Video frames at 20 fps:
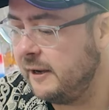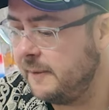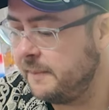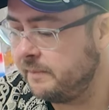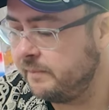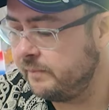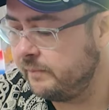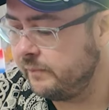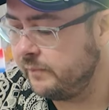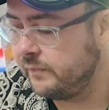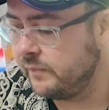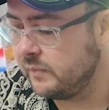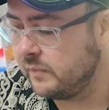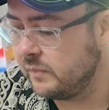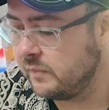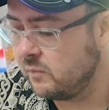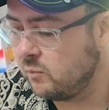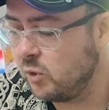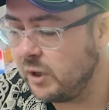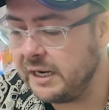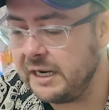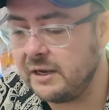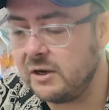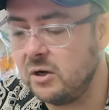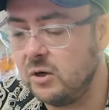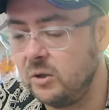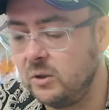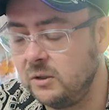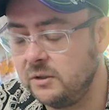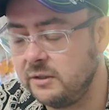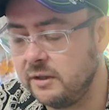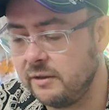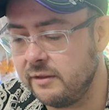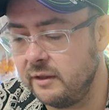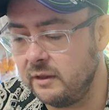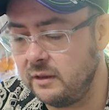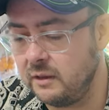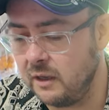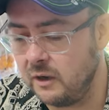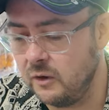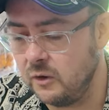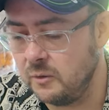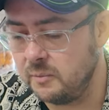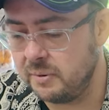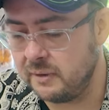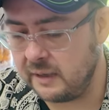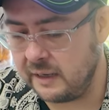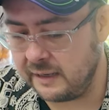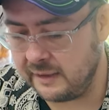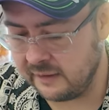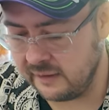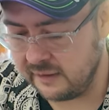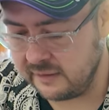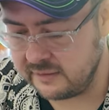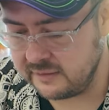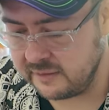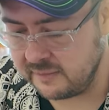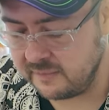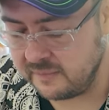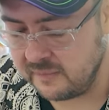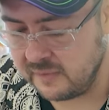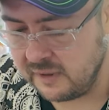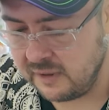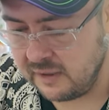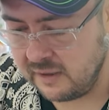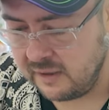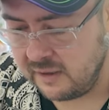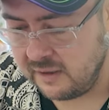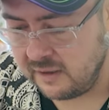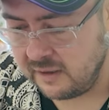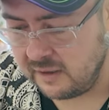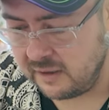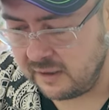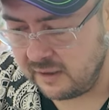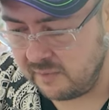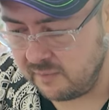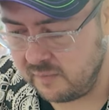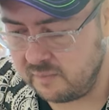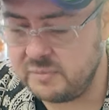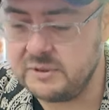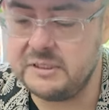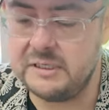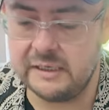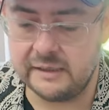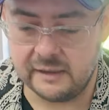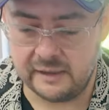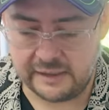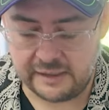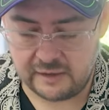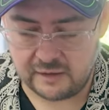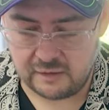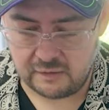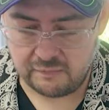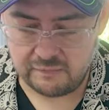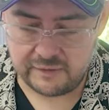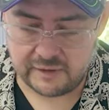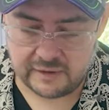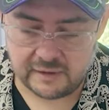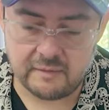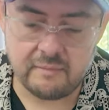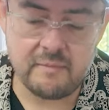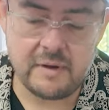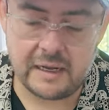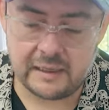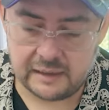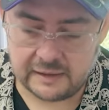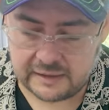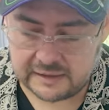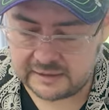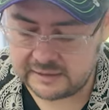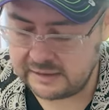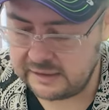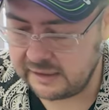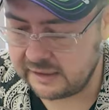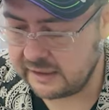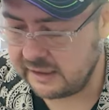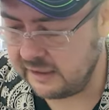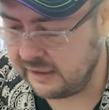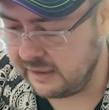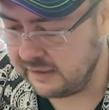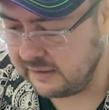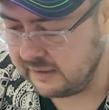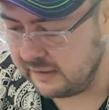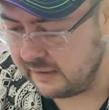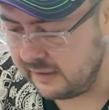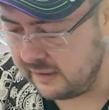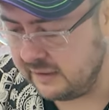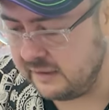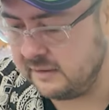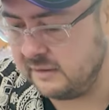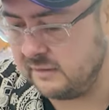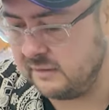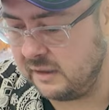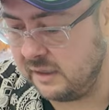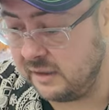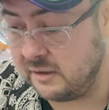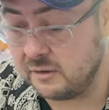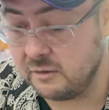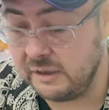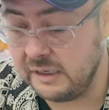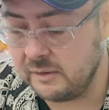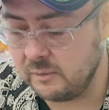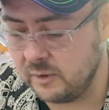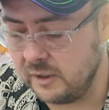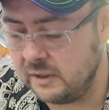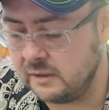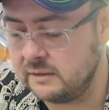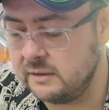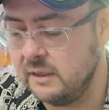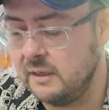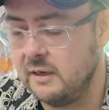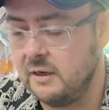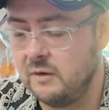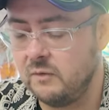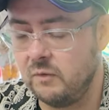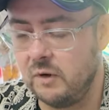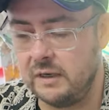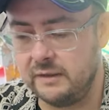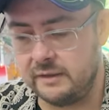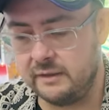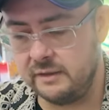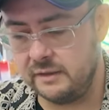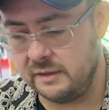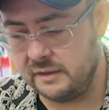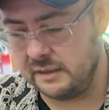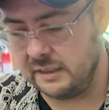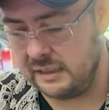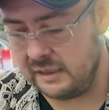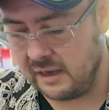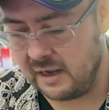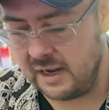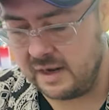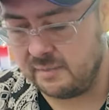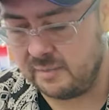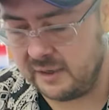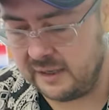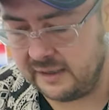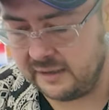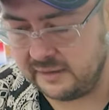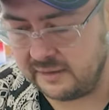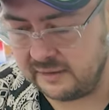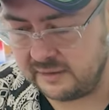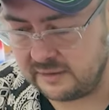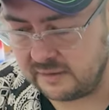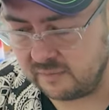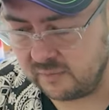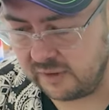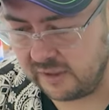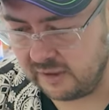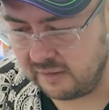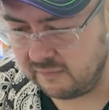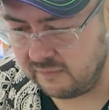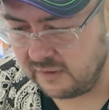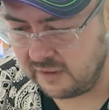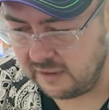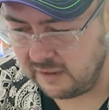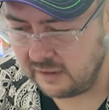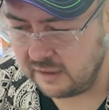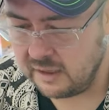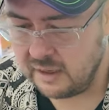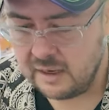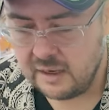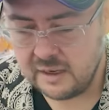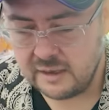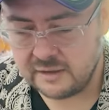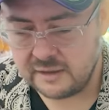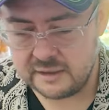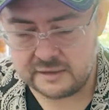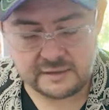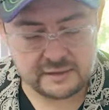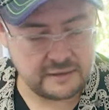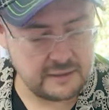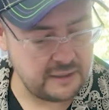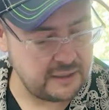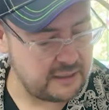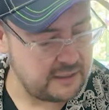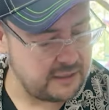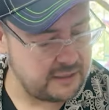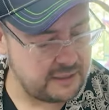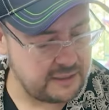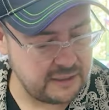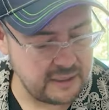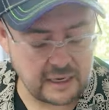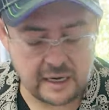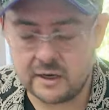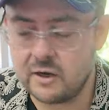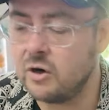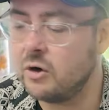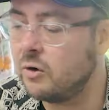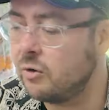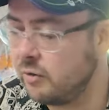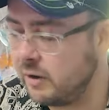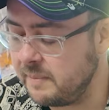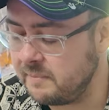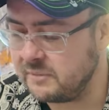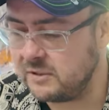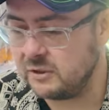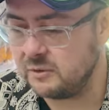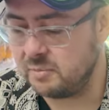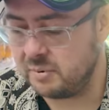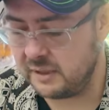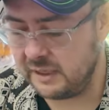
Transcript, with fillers: um, what he called the low Platonism, uh, particularly of the Hellenistic and, and, and Greek world, rather than the high Platonism we have here. There's a, a crypto